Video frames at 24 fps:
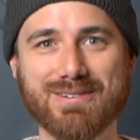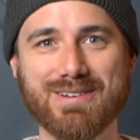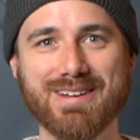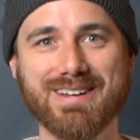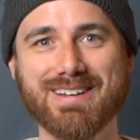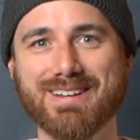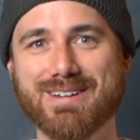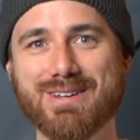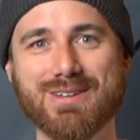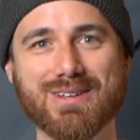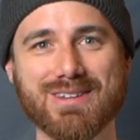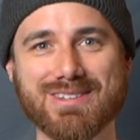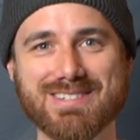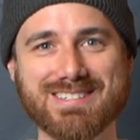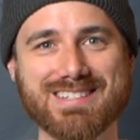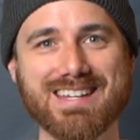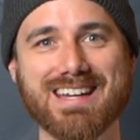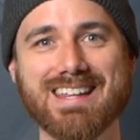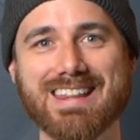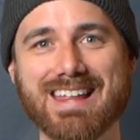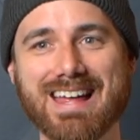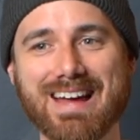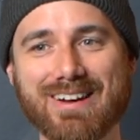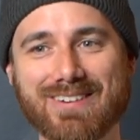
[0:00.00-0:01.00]
You can
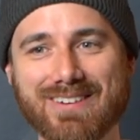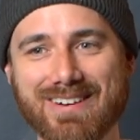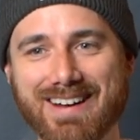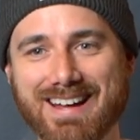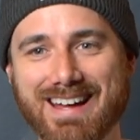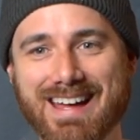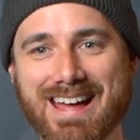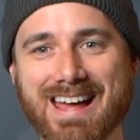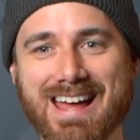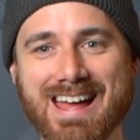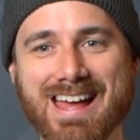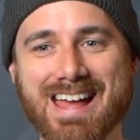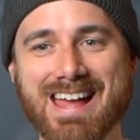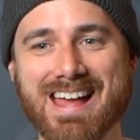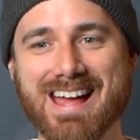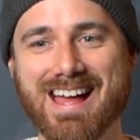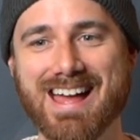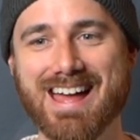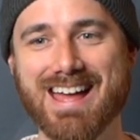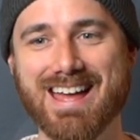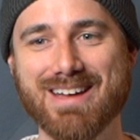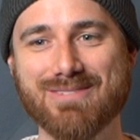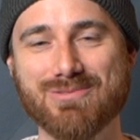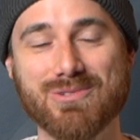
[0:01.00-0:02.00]
say that, right?
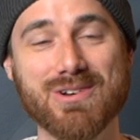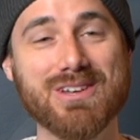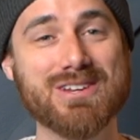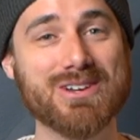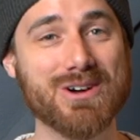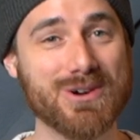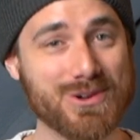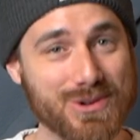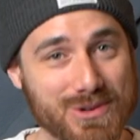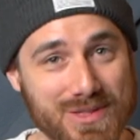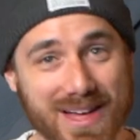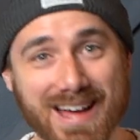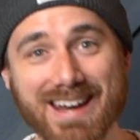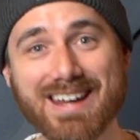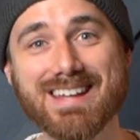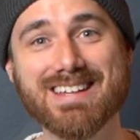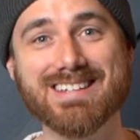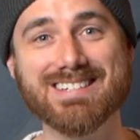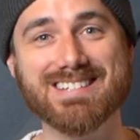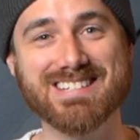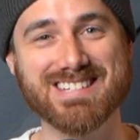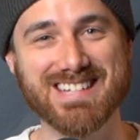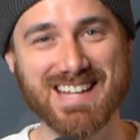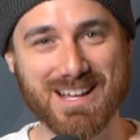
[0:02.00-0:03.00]
And we know who that
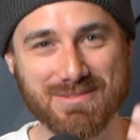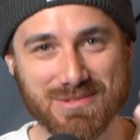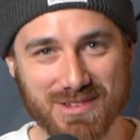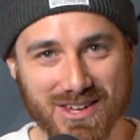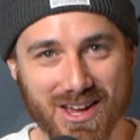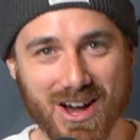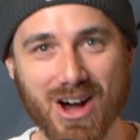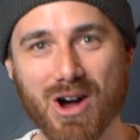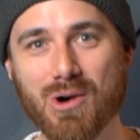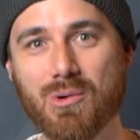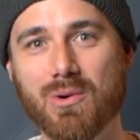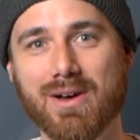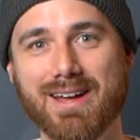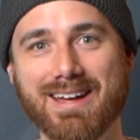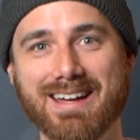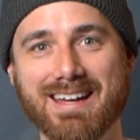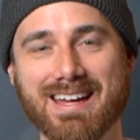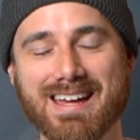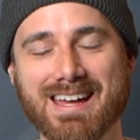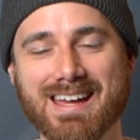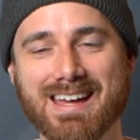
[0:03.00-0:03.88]
is. His name's Yahweh.